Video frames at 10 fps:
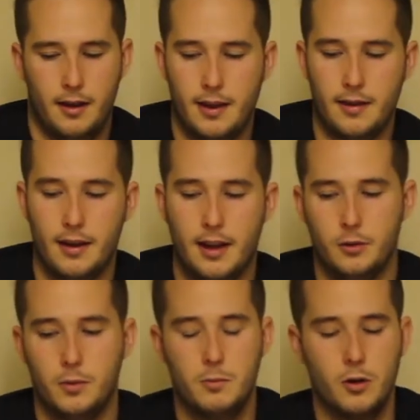Then the next
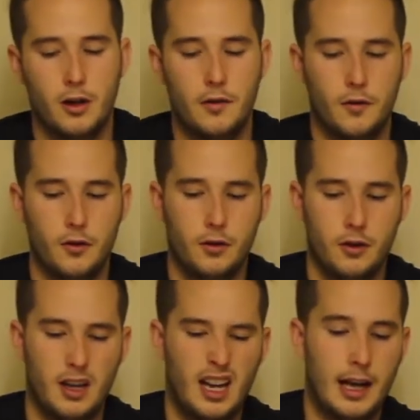one will go through,
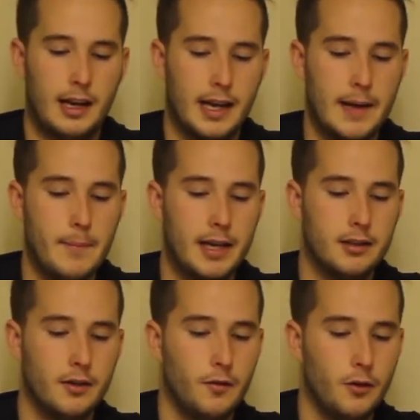and again makes
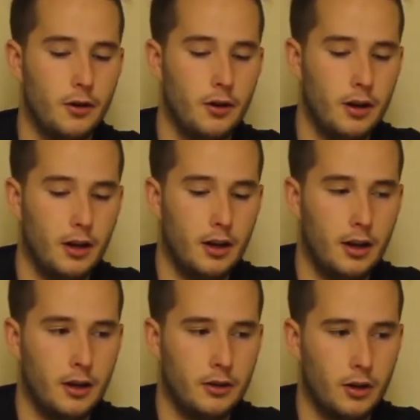it through.
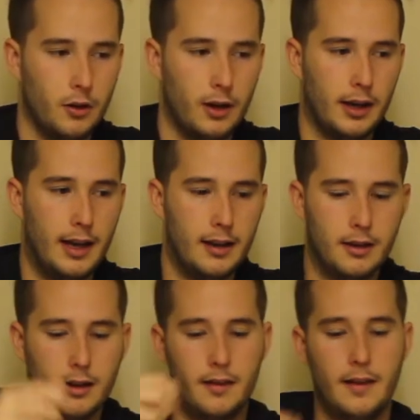So again,
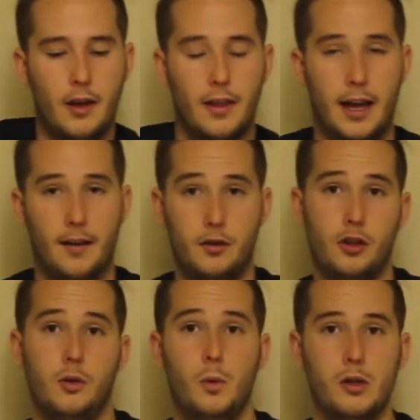now they have
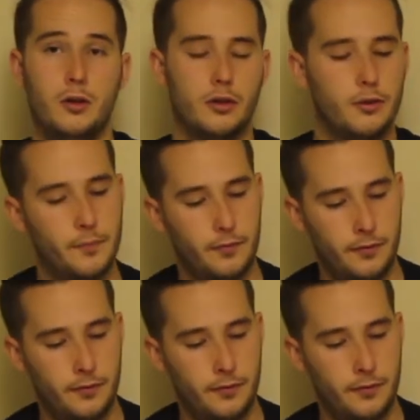2 wounds.